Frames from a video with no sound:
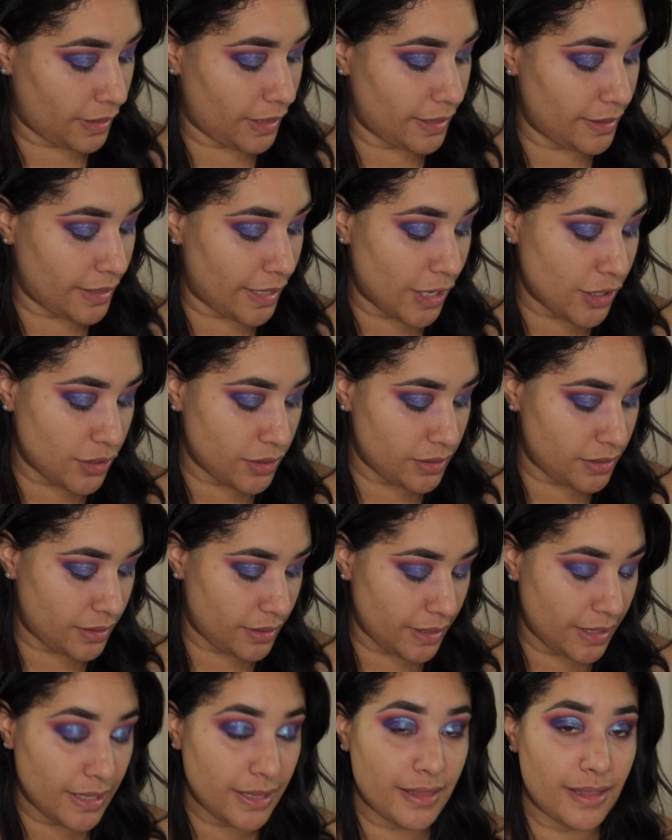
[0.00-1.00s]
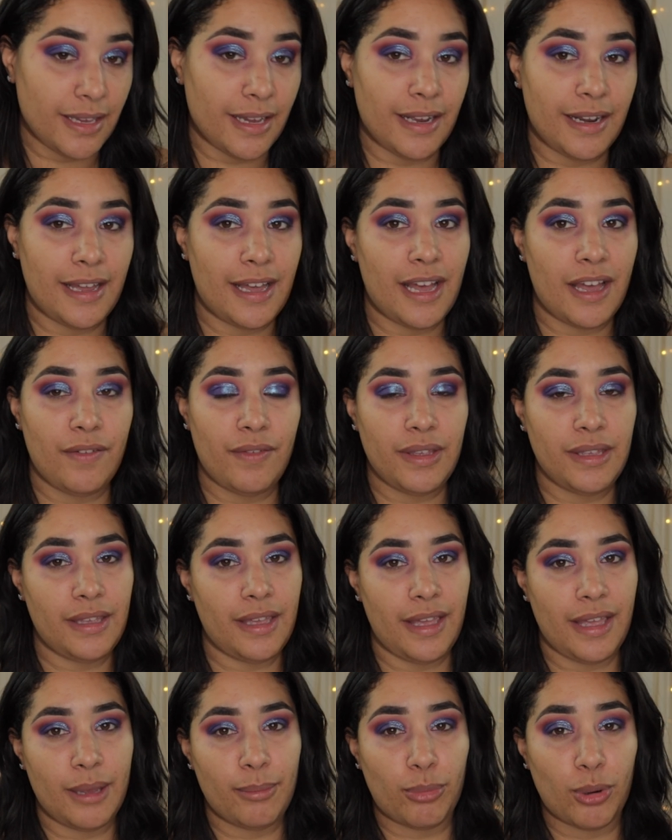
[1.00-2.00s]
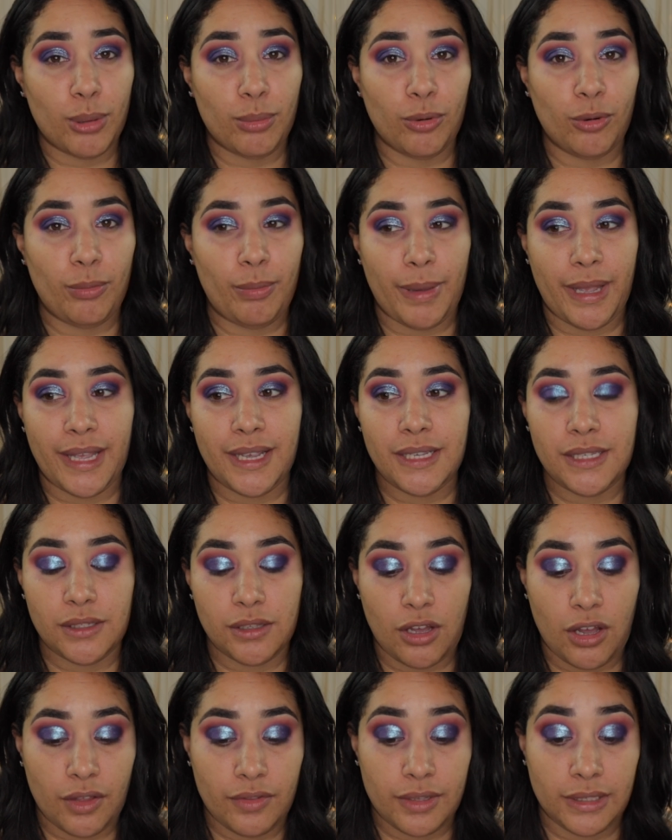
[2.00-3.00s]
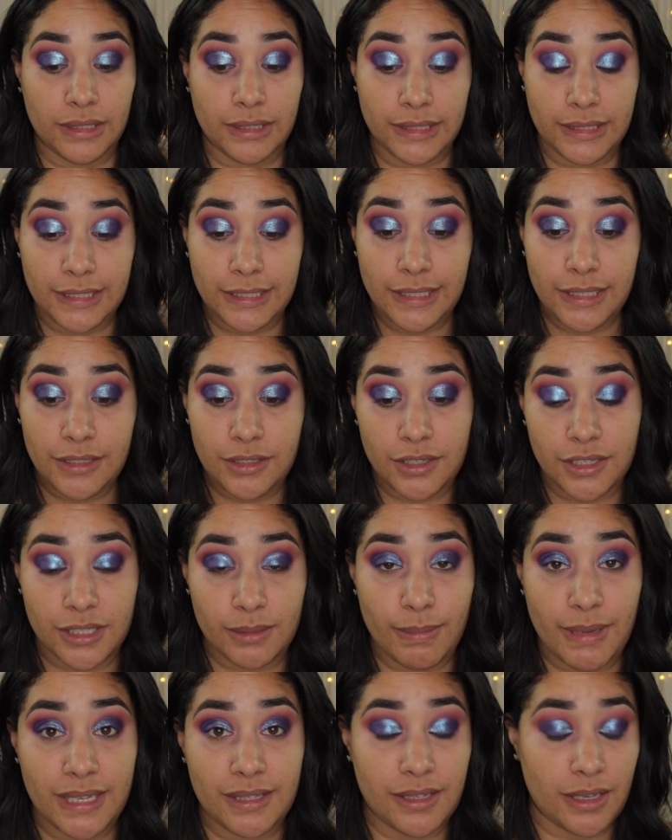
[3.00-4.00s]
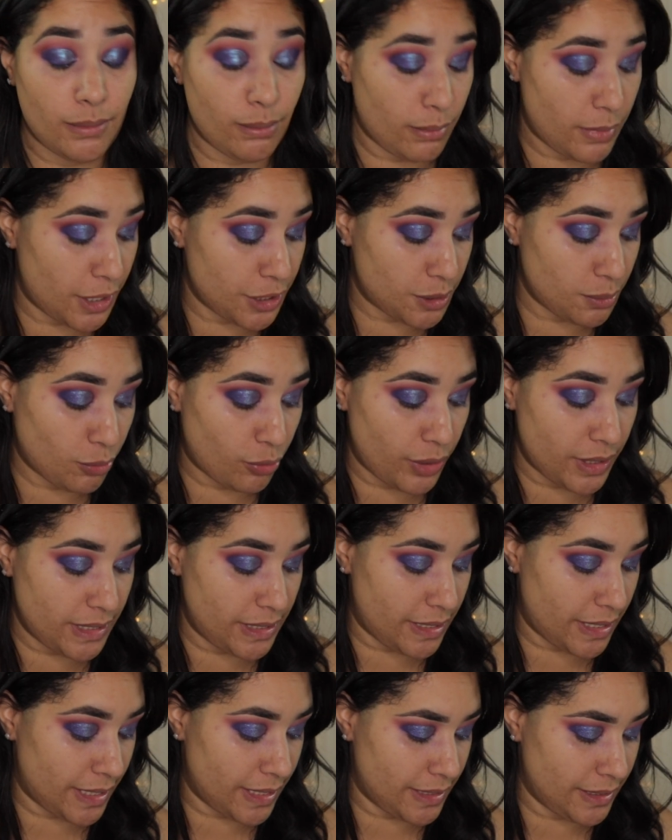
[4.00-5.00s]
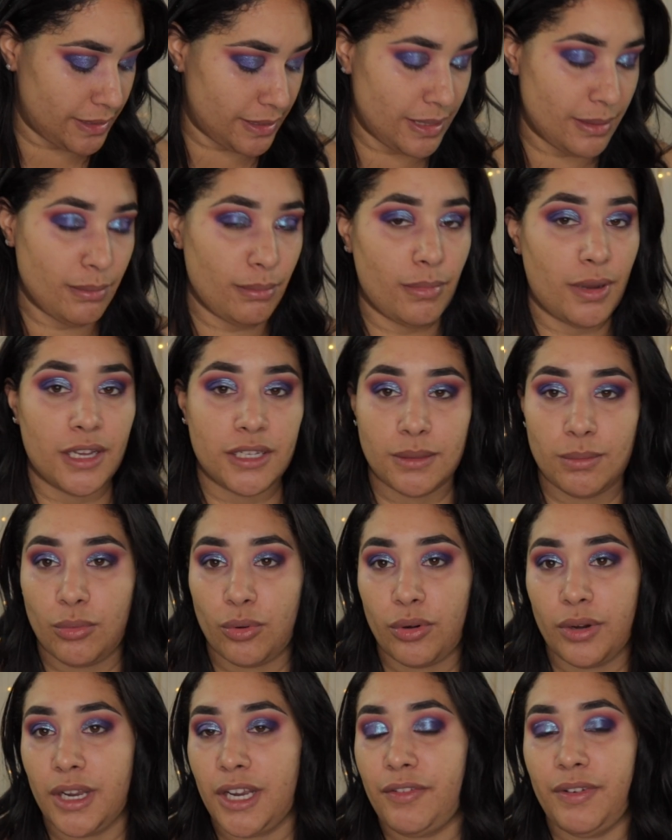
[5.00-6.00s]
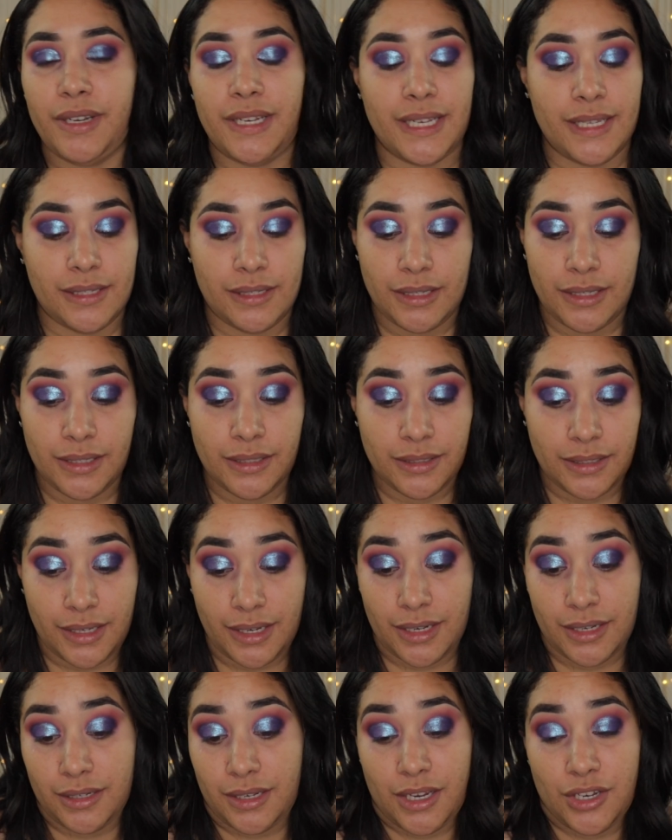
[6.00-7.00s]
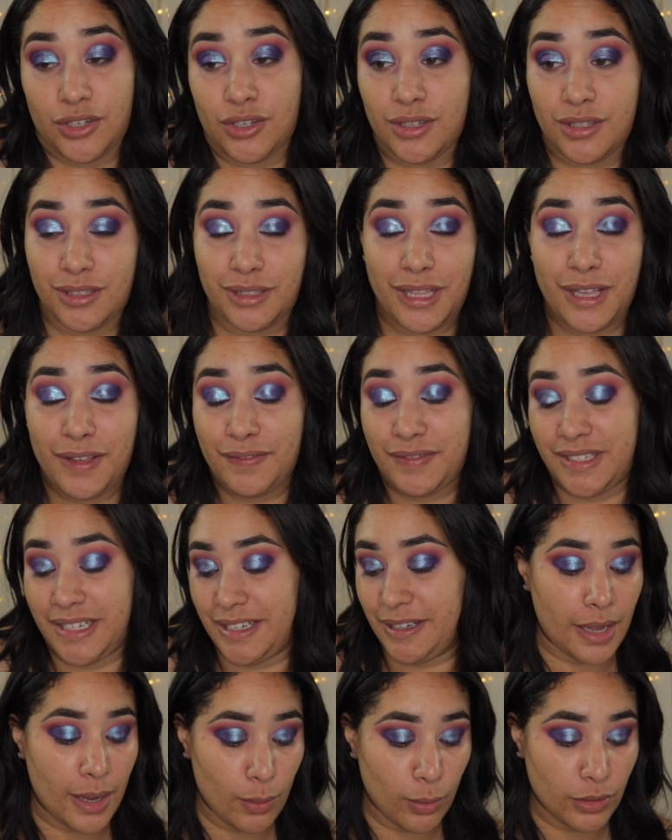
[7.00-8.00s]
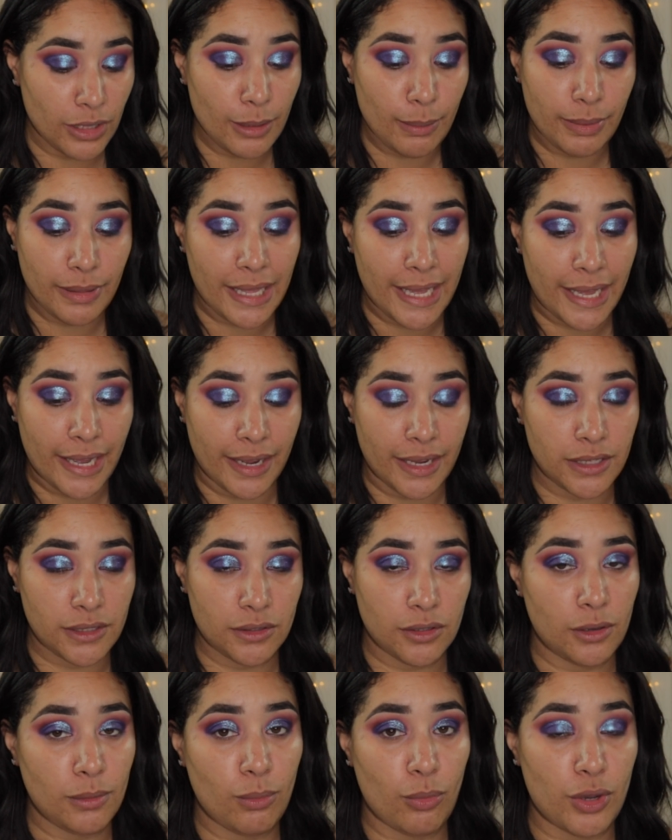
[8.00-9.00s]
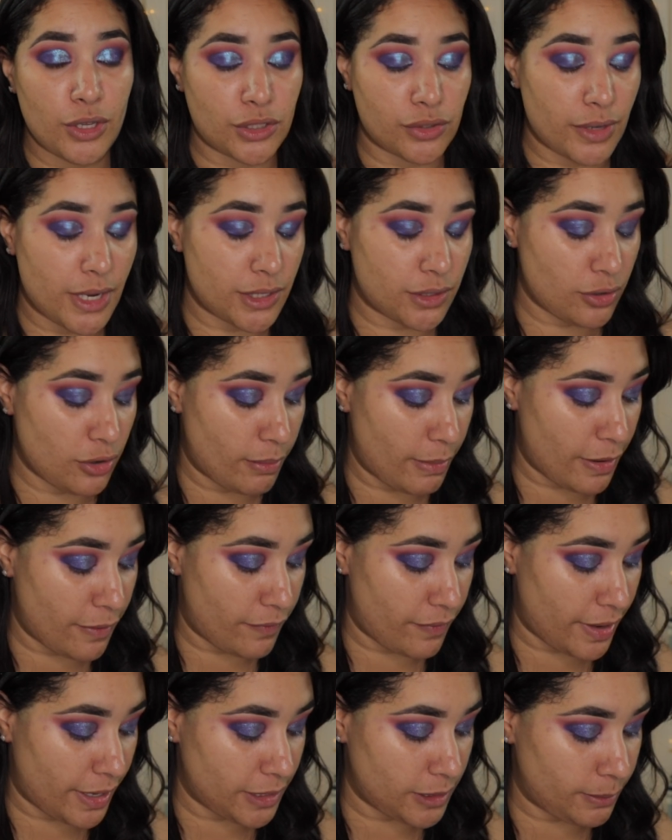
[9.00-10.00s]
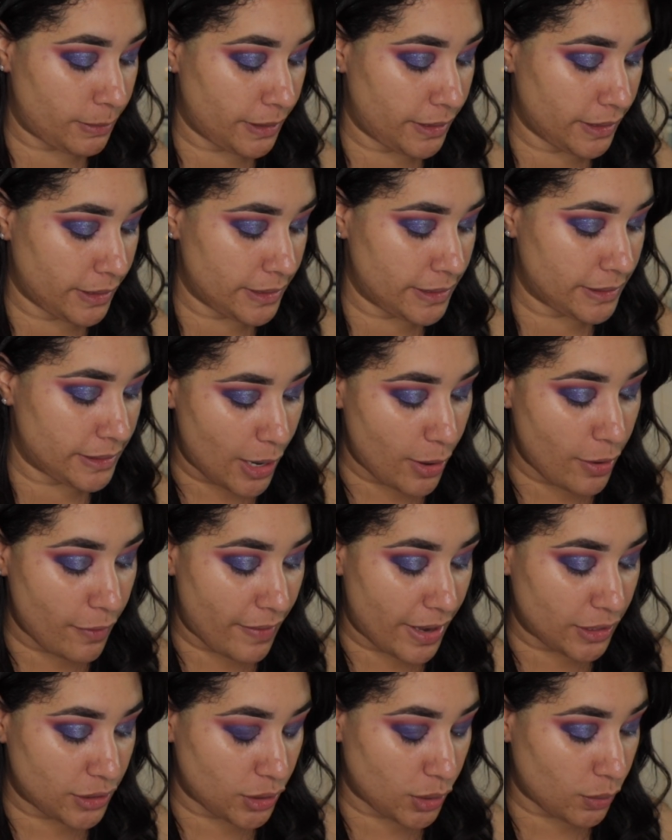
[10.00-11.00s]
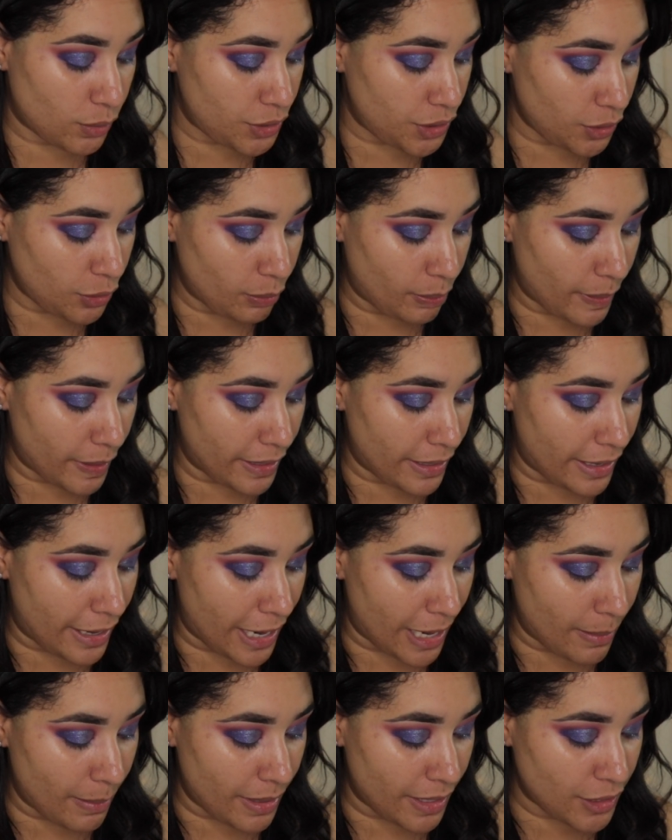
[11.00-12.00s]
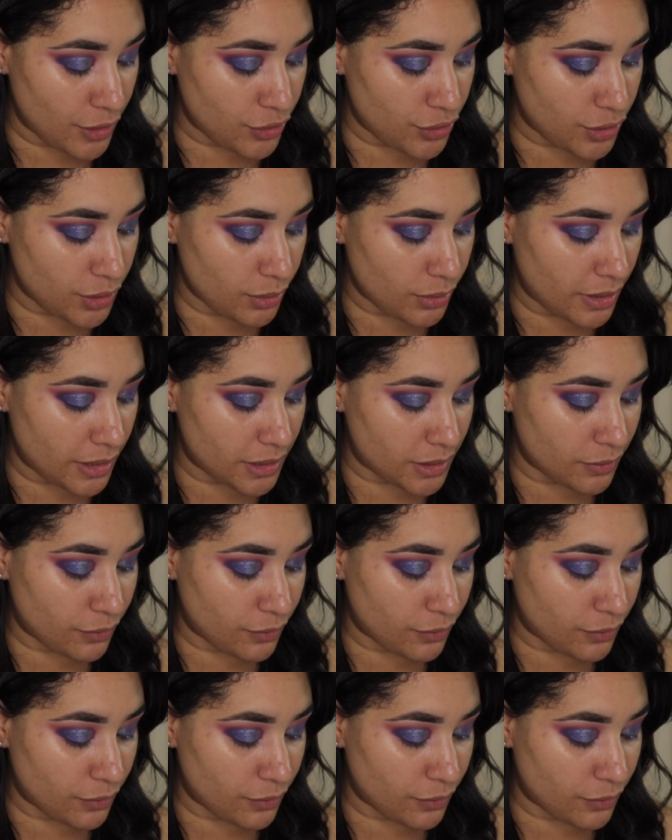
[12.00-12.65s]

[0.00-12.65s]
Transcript: and I just think that having a purple base on the lid just makes it much more intense and much more iridescent, and I just loved it. I will apply some moisturizer on my face because I don't know if I told you, but I am into this